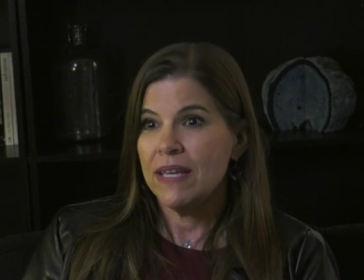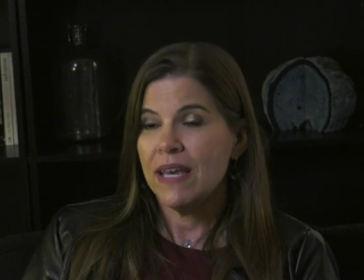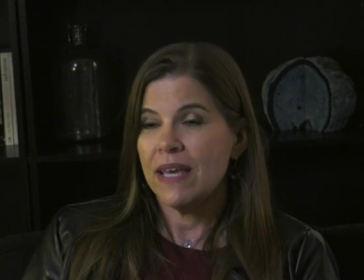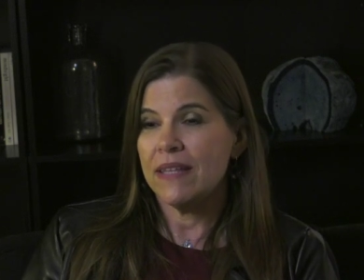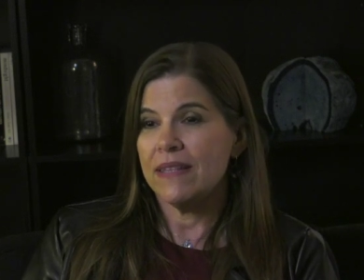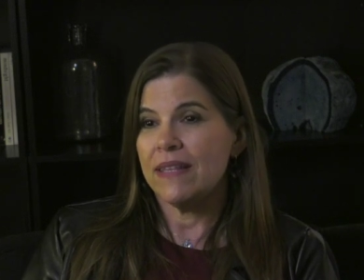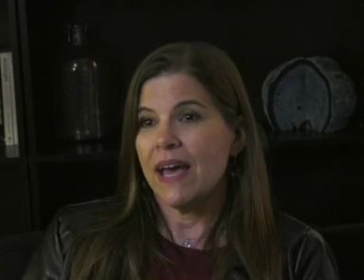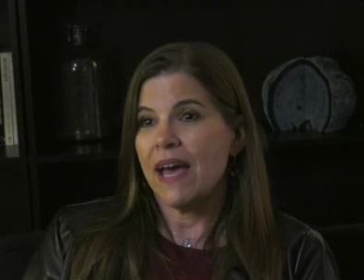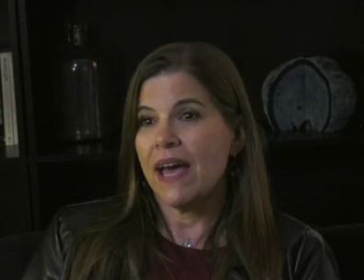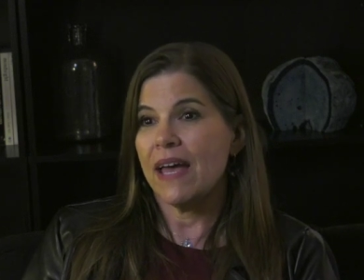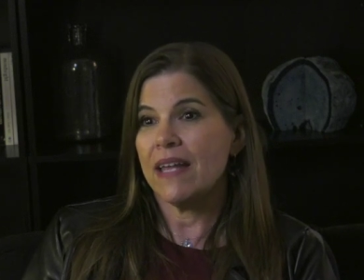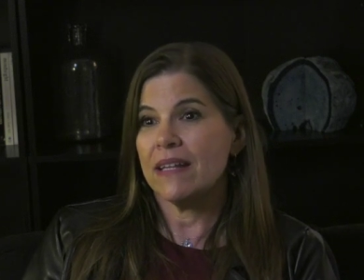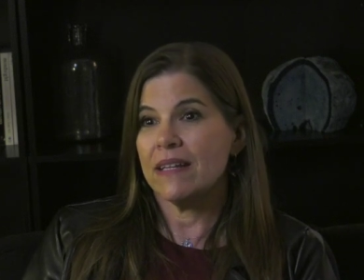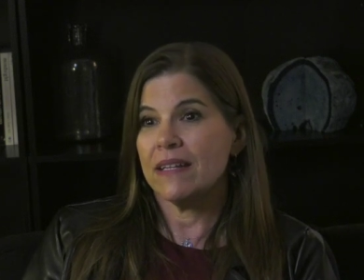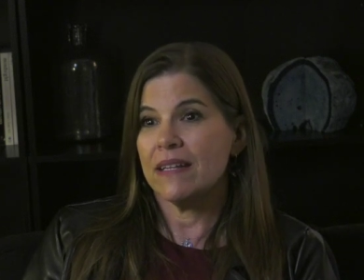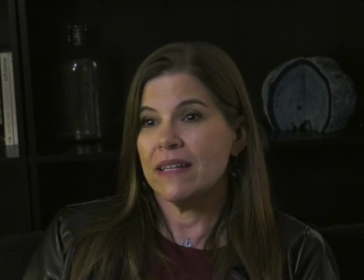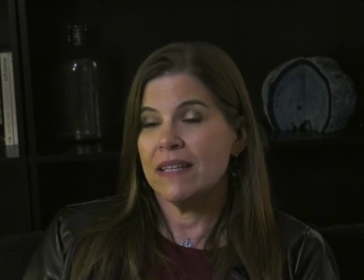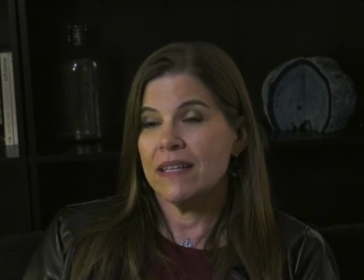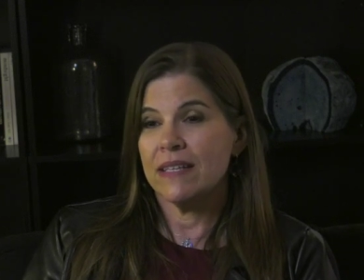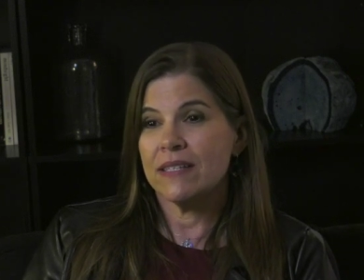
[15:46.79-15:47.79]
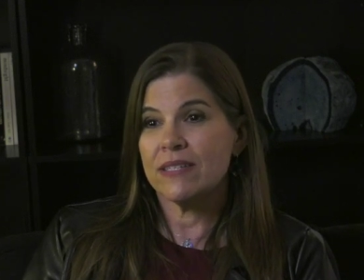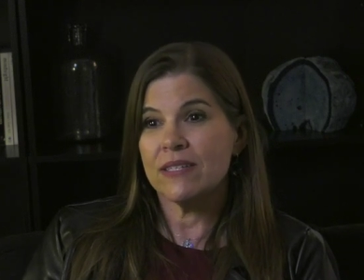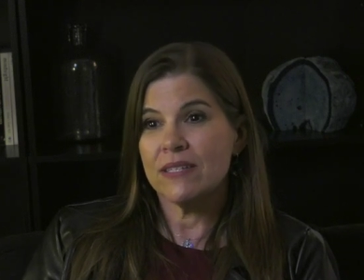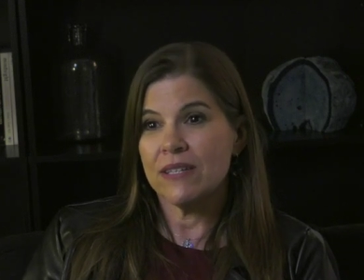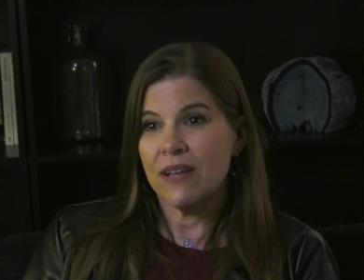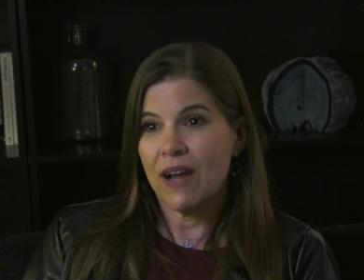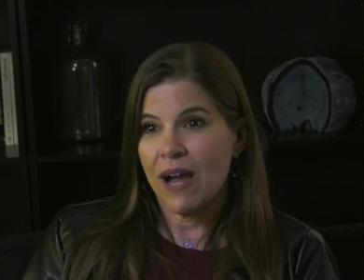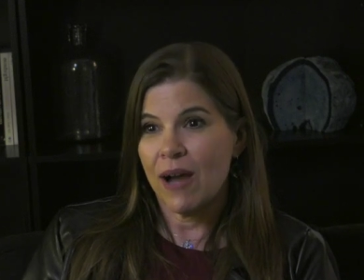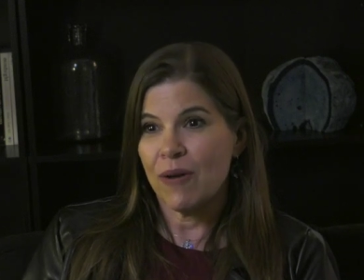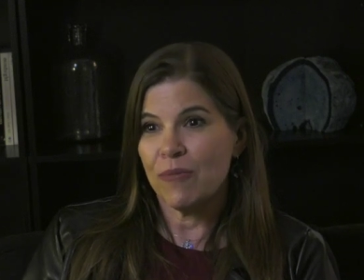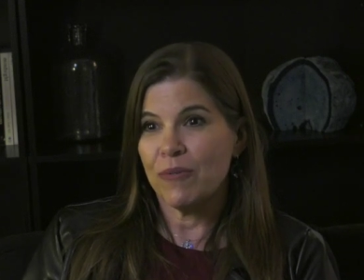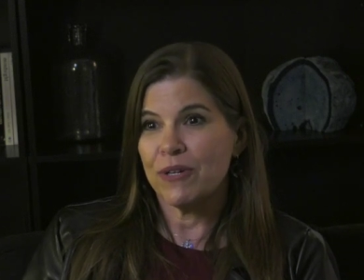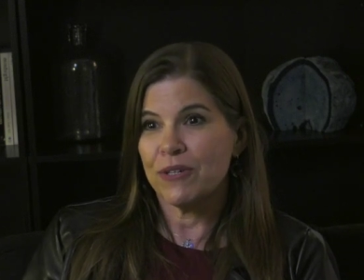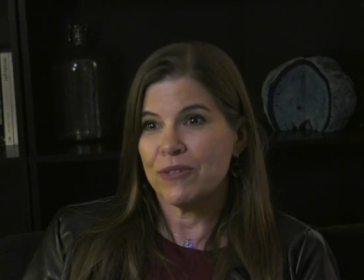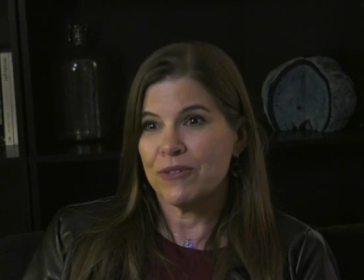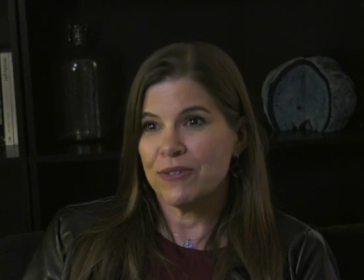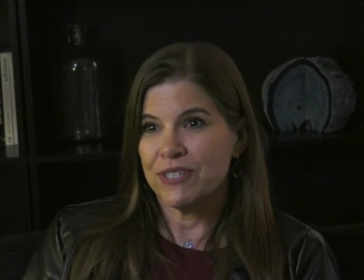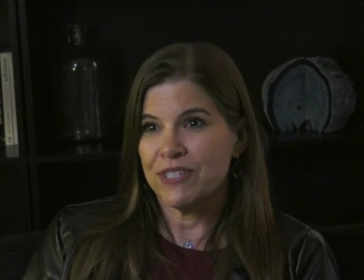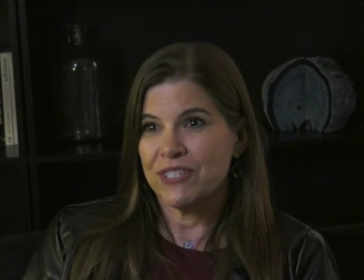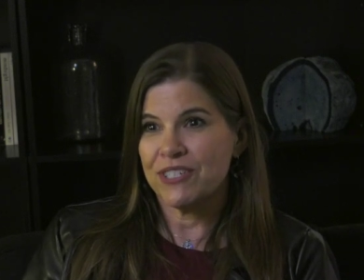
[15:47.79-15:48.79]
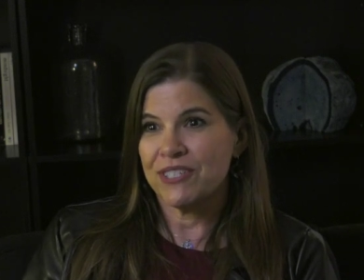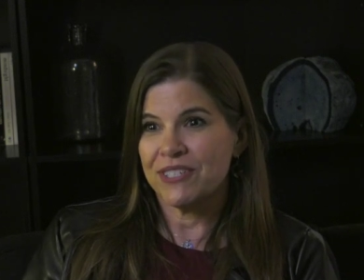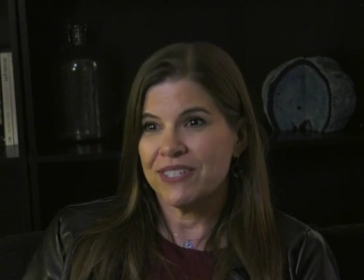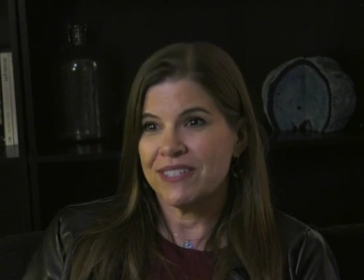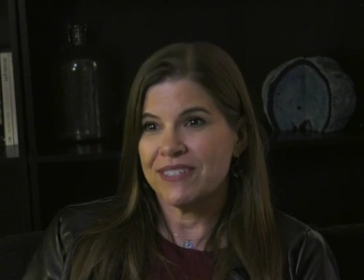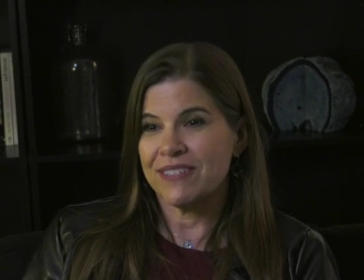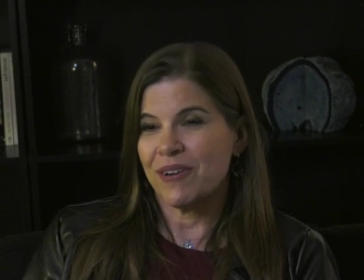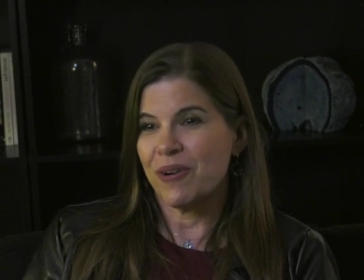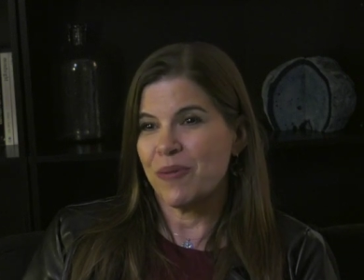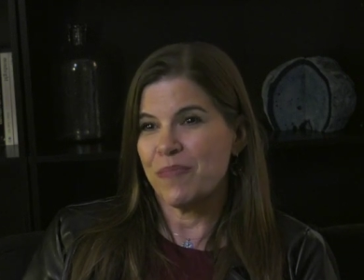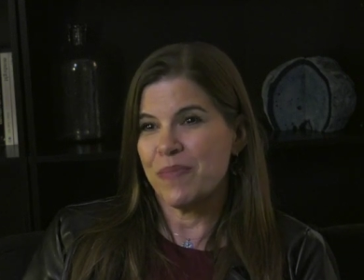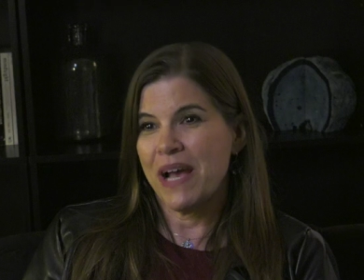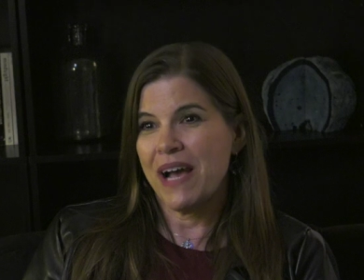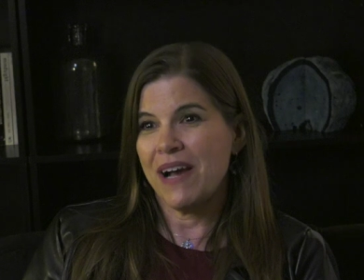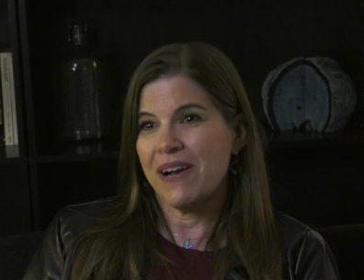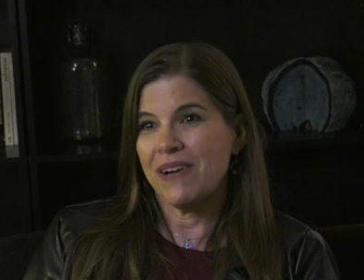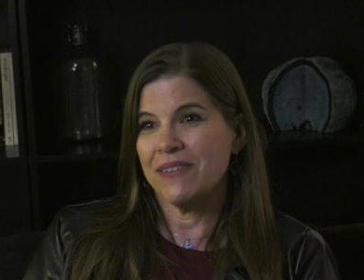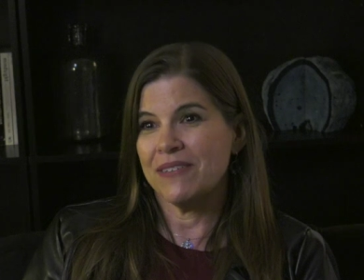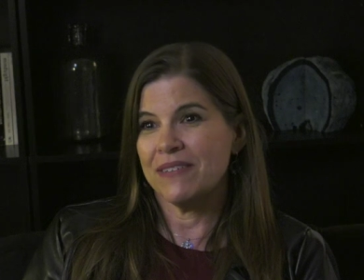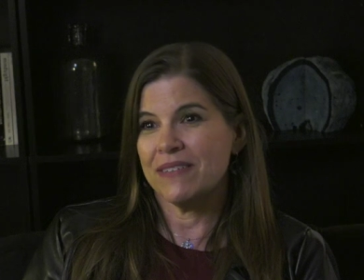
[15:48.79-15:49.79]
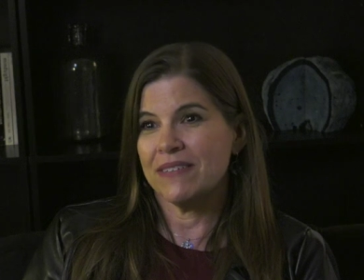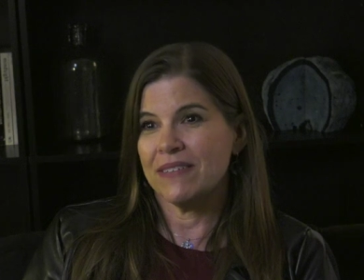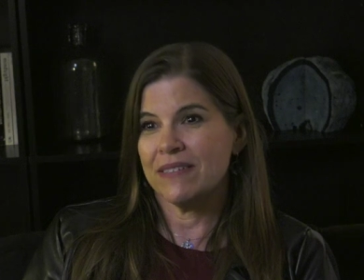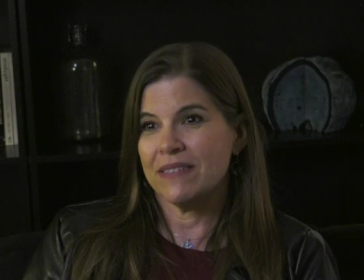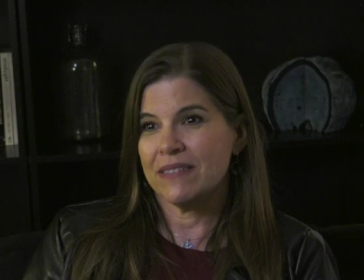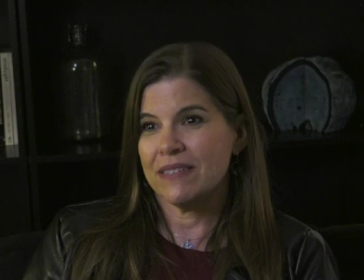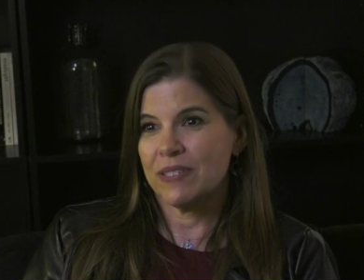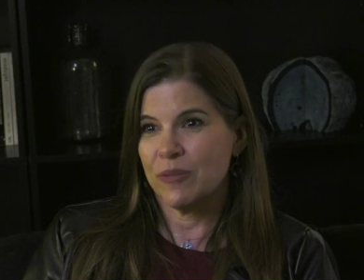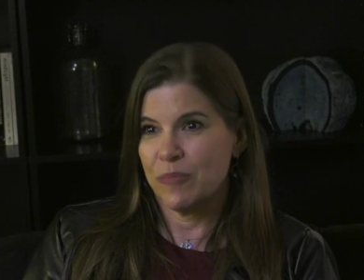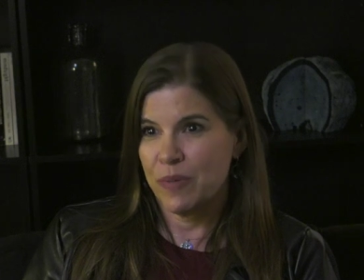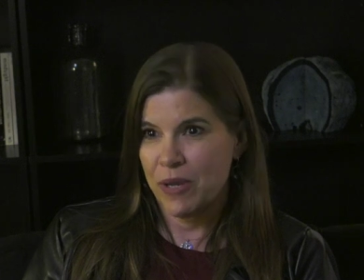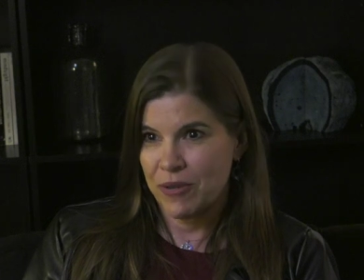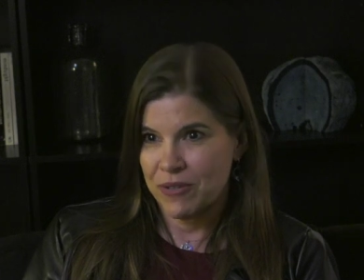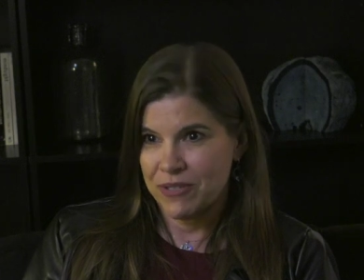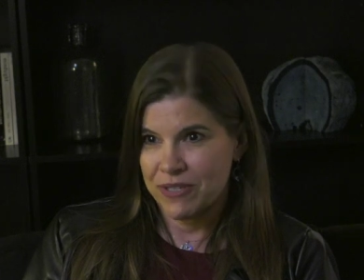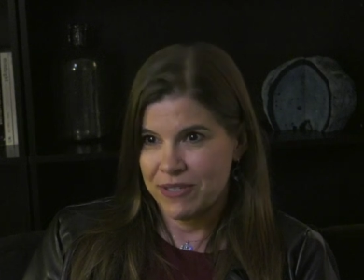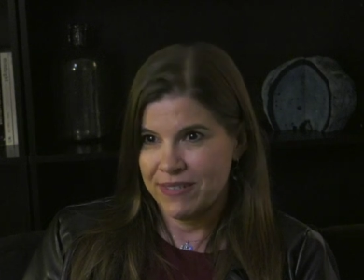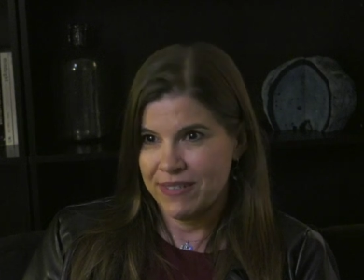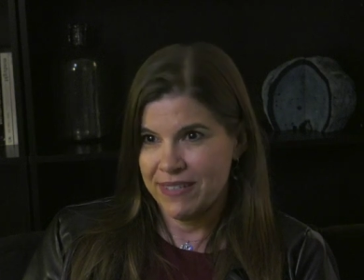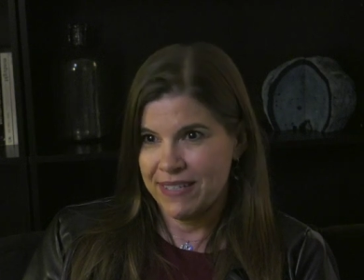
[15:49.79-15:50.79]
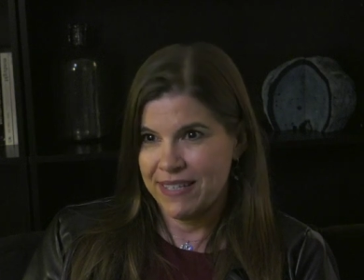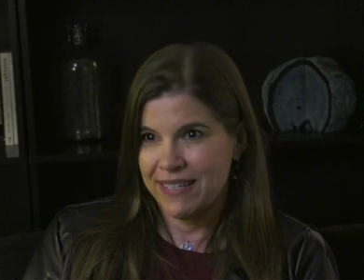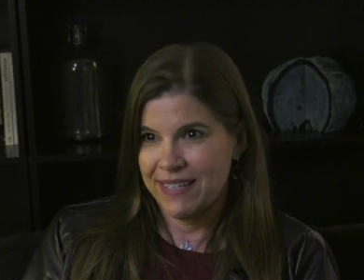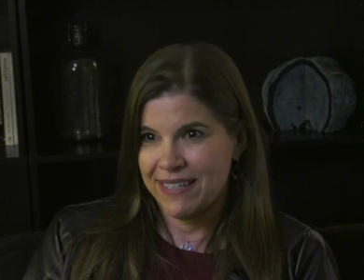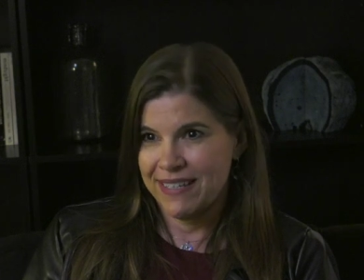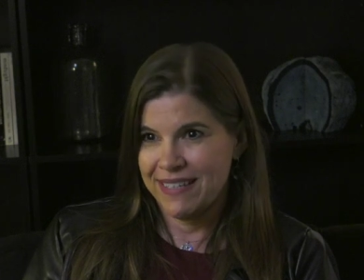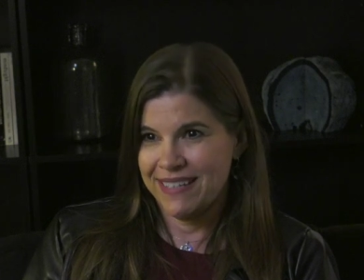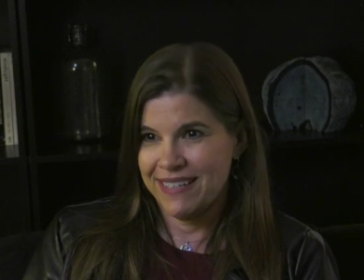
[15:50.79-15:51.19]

And that is not what Christians are about, supposedly.